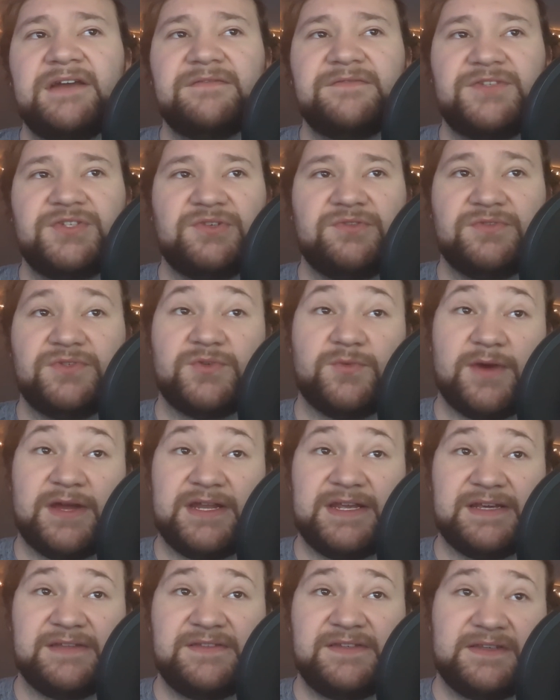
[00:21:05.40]
of June
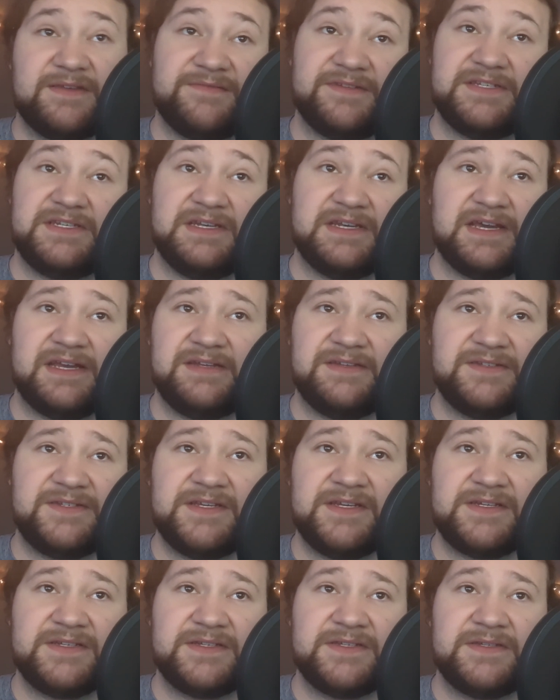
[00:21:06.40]
20th,
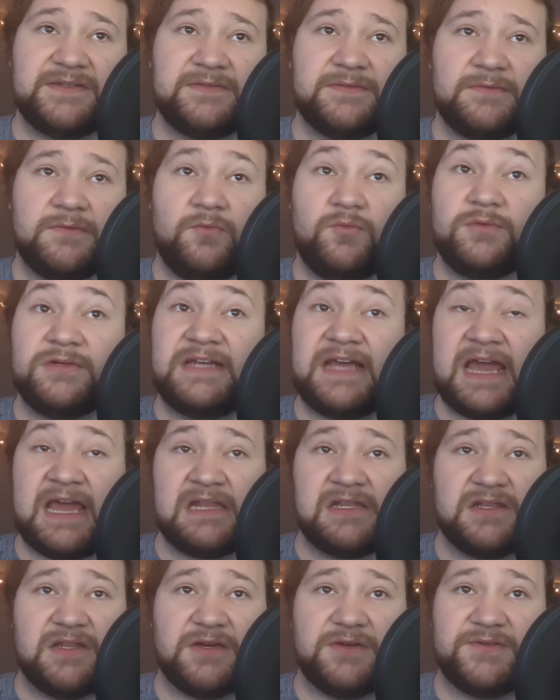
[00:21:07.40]
1796, would
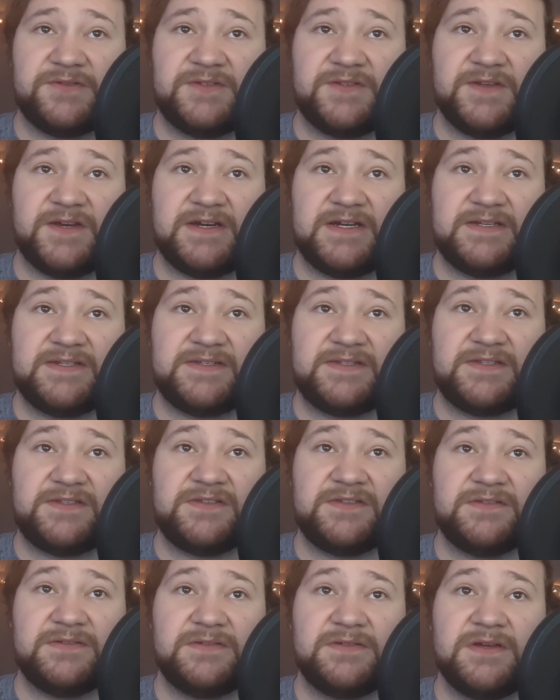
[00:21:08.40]
end those thoughts.
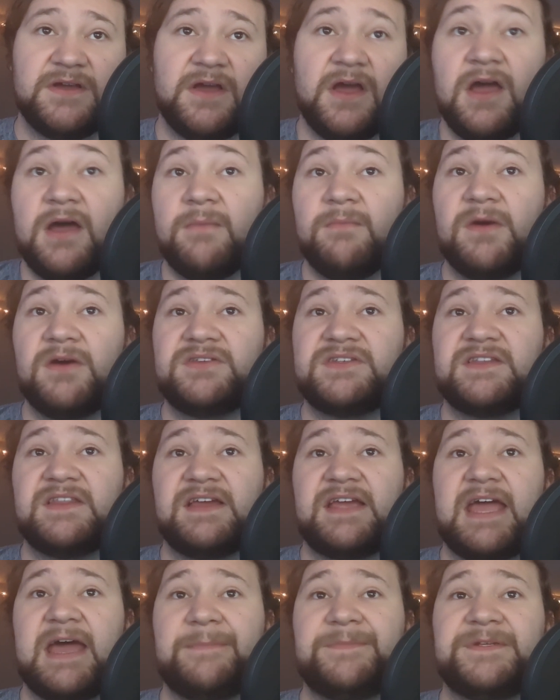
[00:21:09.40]
Most of the
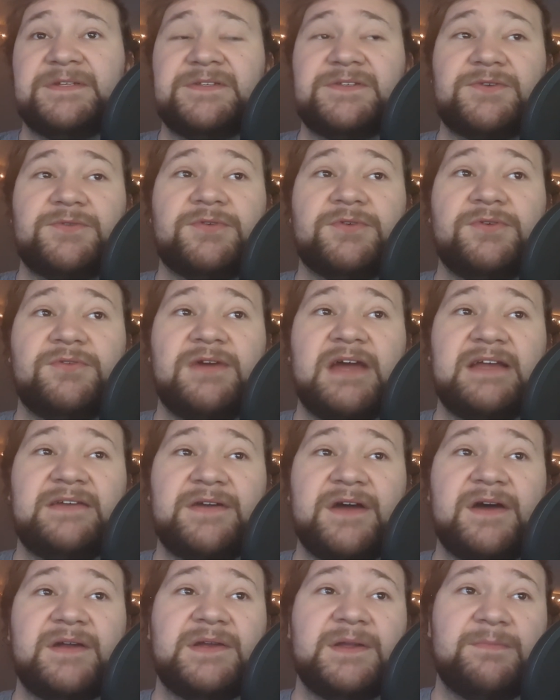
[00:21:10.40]
captain's crew had
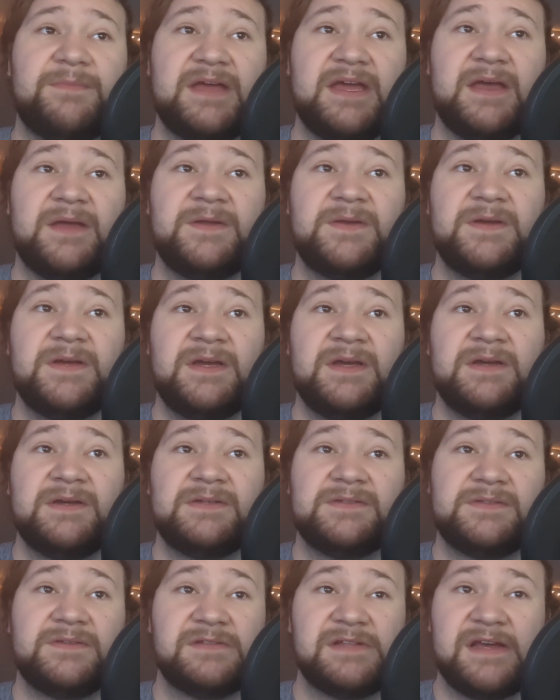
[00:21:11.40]
gone to bed
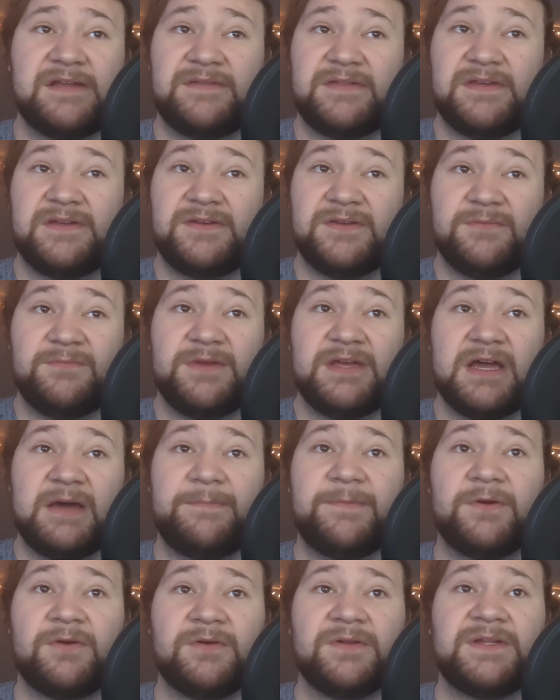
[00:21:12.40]
so that they could be
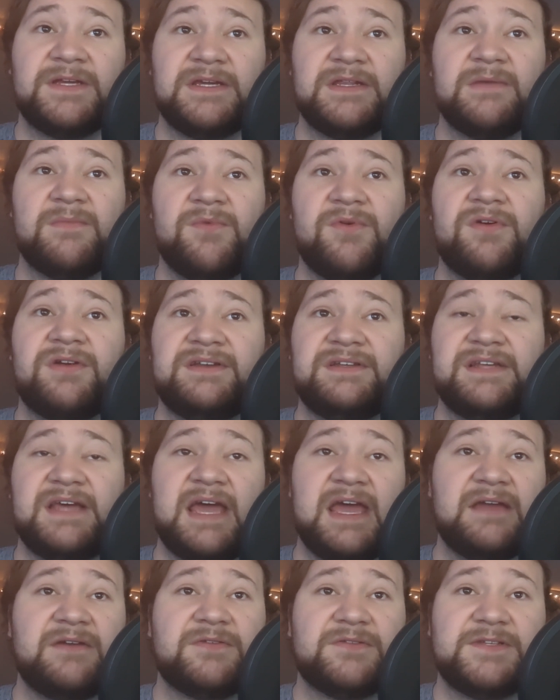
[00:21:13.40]
up early in the morning to
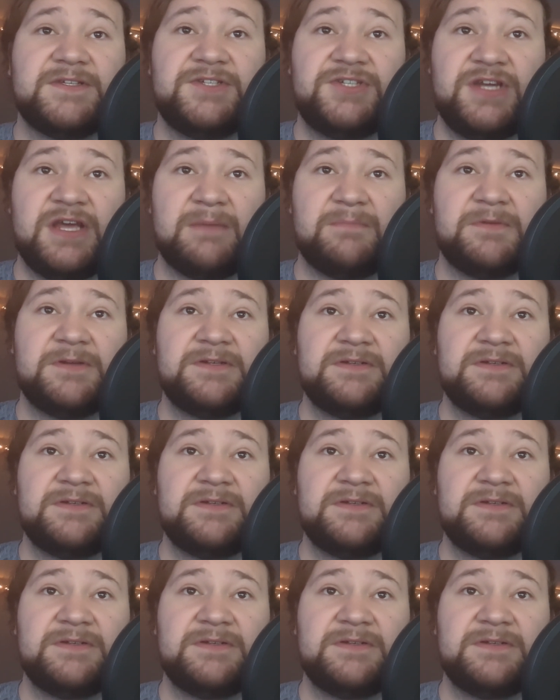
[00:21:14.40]
handle the ship.